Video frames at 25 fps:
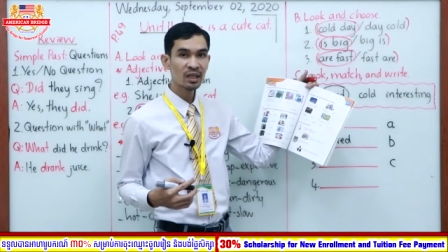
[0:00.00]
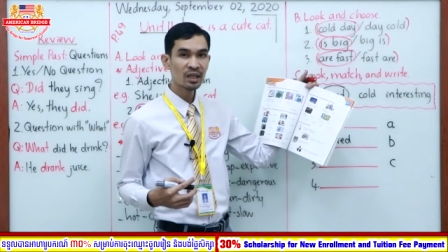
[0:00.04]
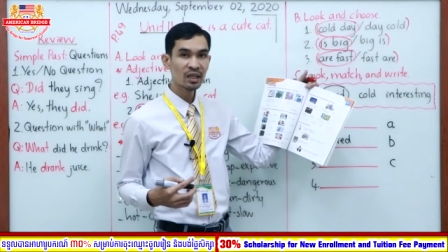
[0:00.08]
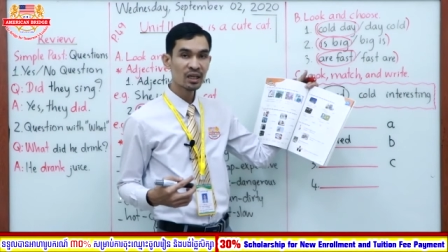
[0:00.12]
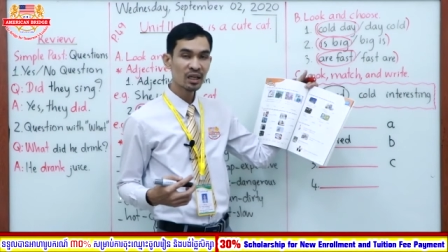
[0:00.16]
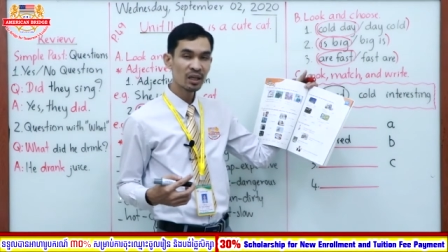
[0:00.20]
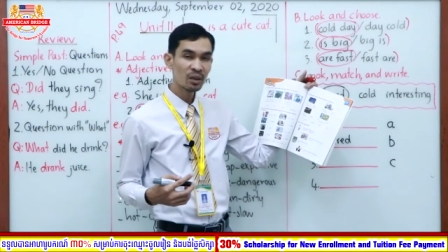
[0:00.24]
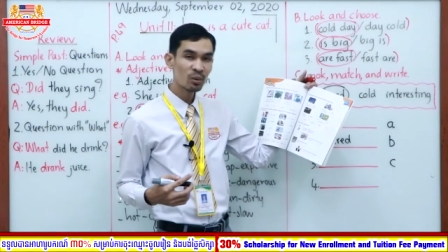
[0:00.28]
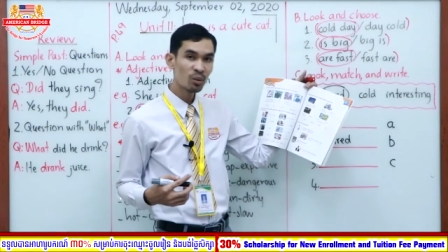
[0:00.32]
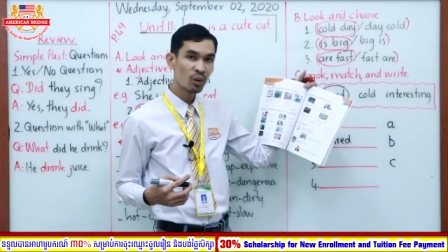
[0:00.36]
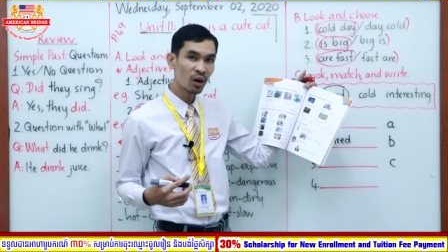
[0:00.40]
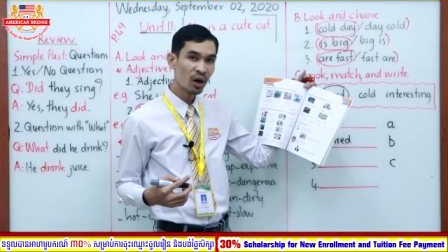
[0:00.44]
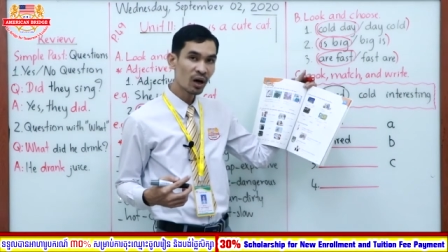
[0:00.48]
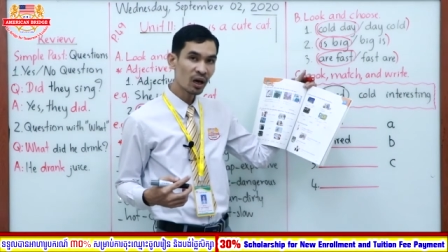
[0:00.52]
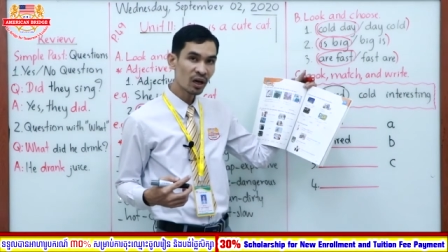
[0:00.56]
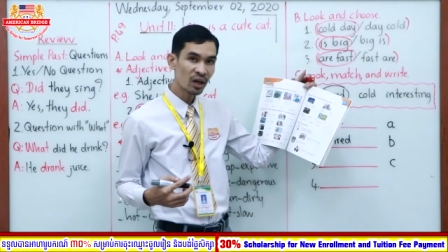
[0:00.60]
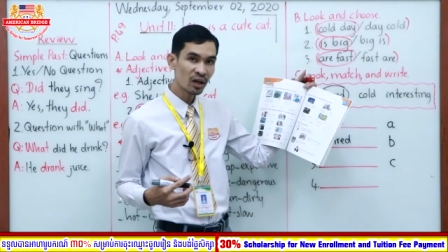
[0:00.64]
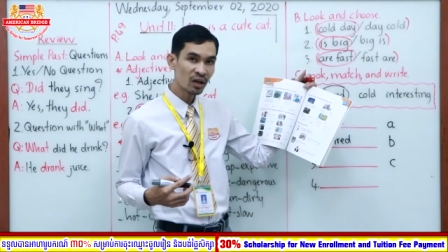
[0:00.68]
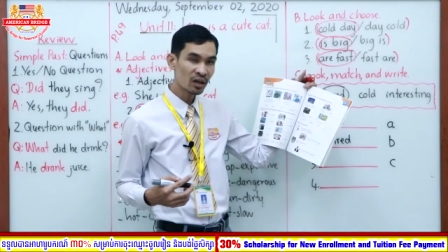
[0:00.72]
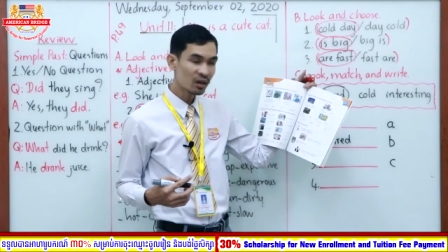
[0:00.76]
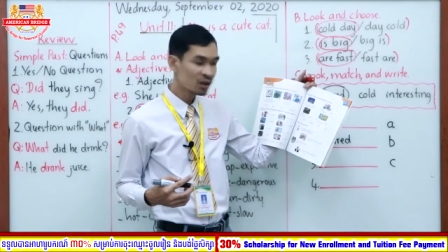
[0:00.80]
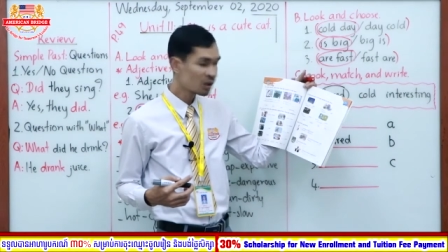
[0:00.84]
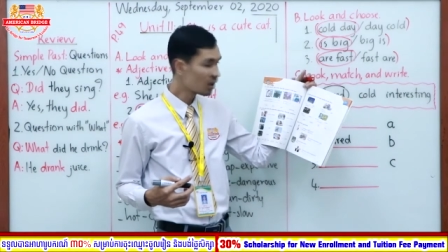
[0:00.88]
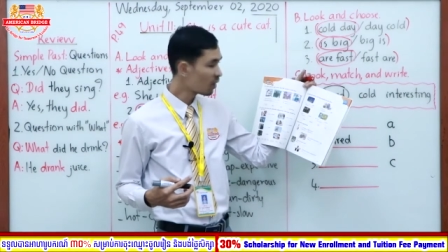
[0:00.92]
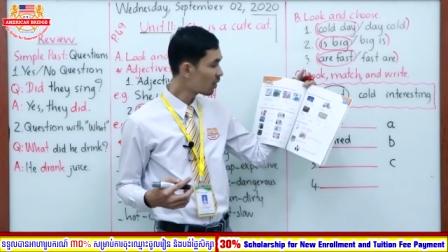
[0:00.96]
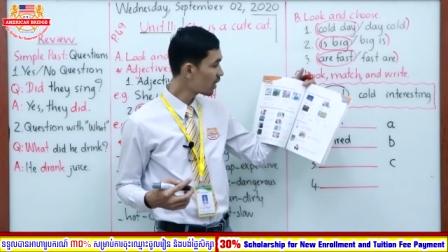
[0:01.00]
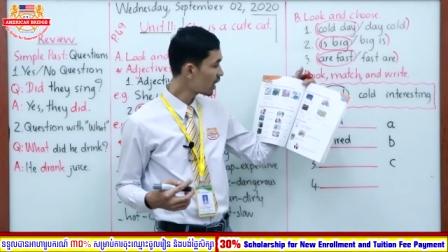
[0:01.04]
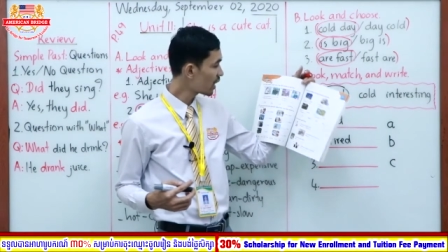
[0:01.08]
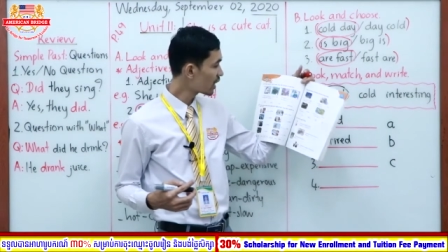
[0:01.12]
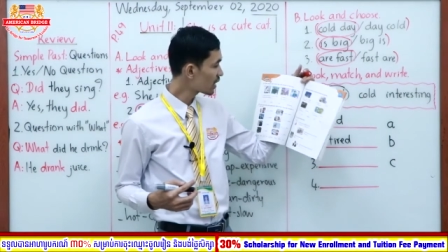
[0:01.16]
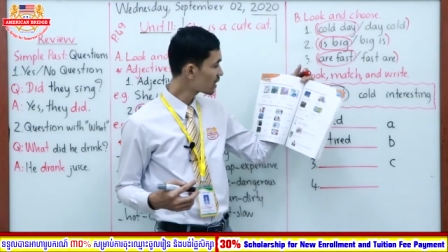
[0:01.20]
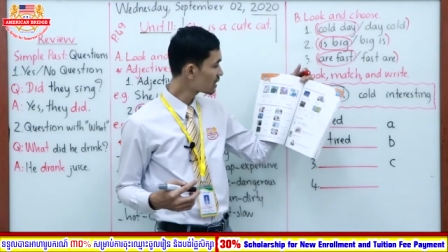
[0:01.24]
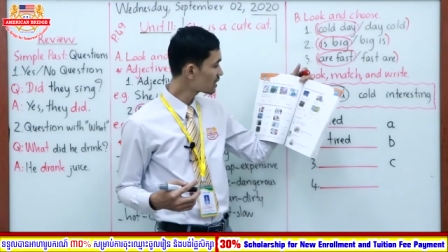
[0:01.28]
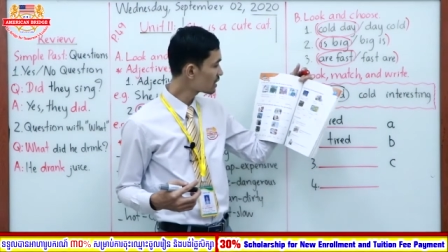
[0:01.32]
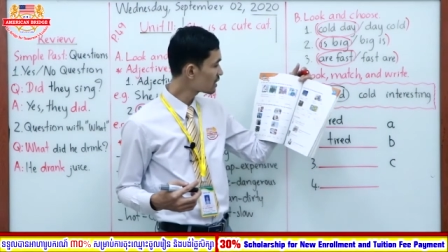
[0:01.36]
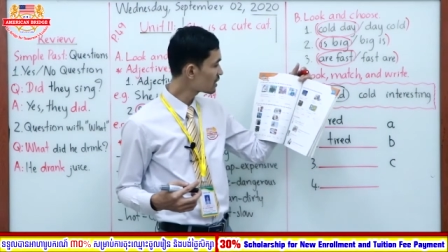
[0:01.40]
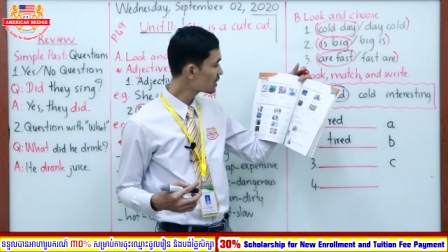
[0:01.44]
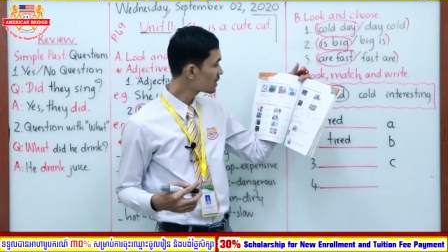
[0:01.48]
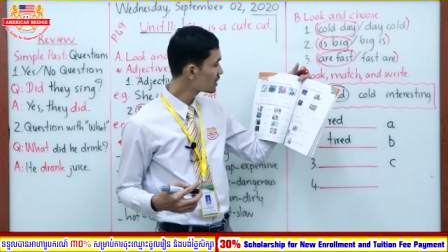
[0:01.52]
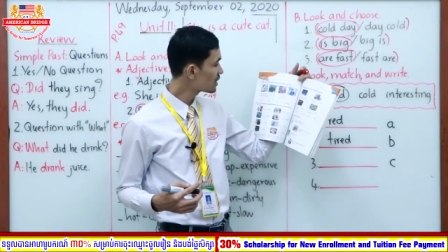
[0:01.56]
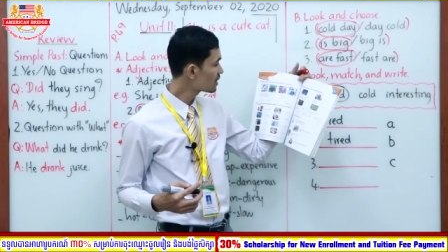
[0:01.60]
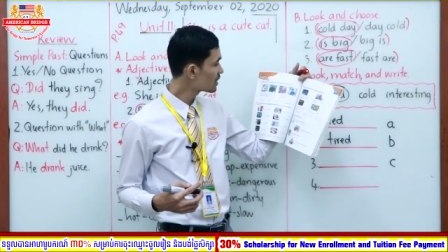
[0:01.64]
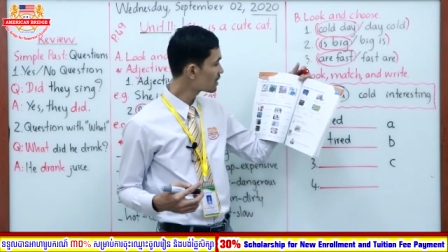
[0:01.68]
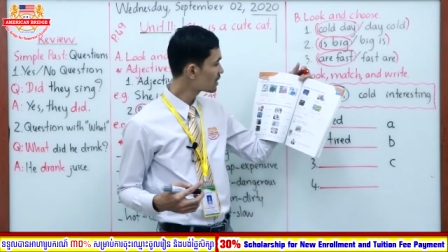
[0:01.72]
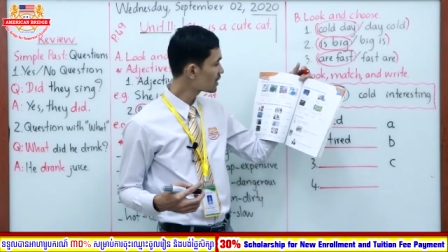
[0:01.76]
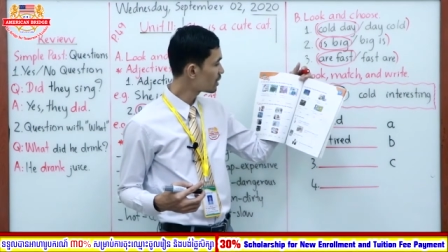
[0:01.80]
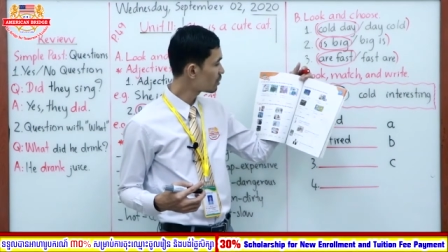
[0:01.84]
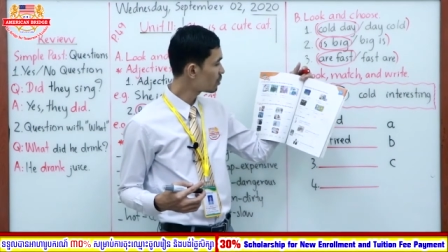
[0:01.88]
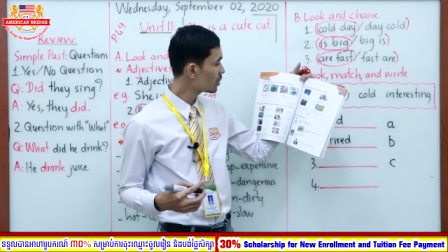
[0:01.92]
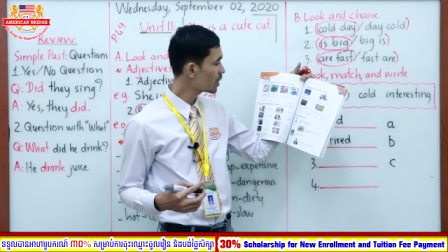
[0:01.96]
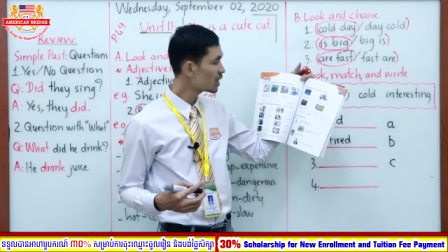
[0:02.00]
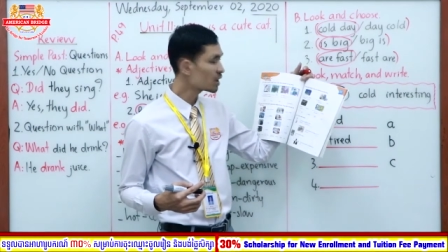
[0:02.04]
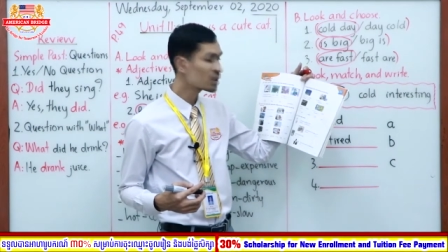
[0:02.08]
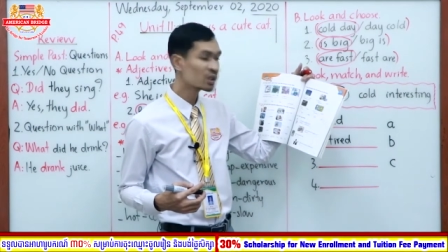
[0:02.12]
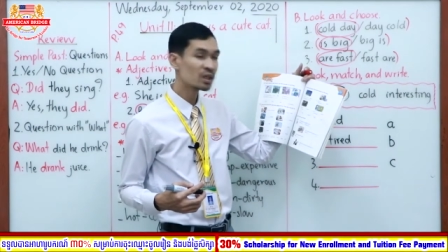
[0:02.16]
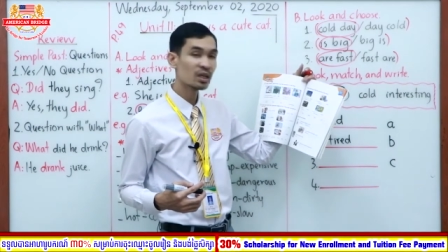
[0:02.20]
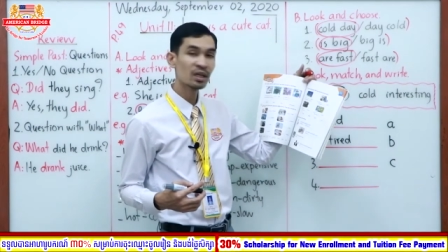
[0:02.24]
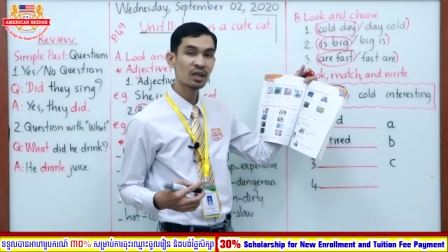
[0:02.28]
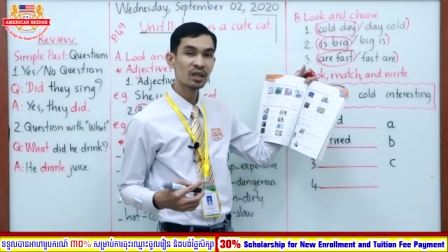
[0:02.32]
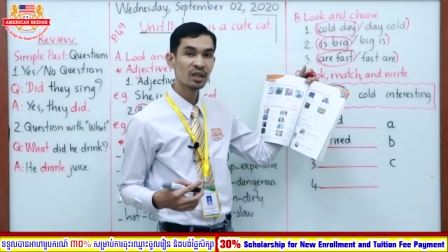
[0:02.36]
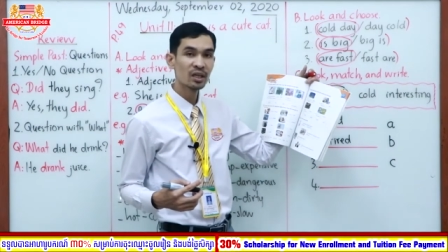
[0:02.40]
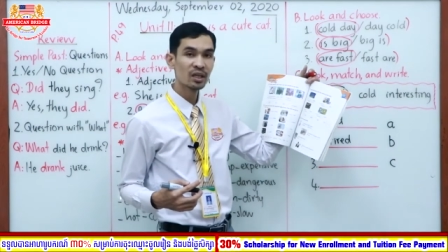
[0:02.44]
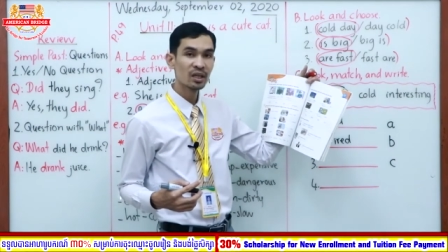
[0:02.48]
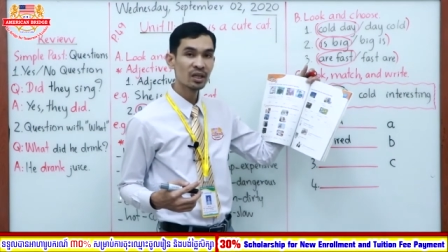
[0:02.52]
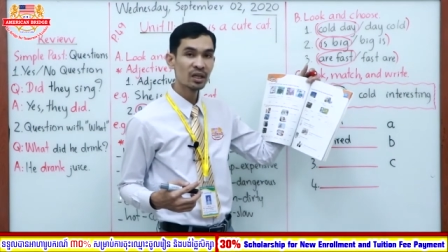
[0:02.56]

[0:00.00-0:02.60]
is eh, what? Look at the picture.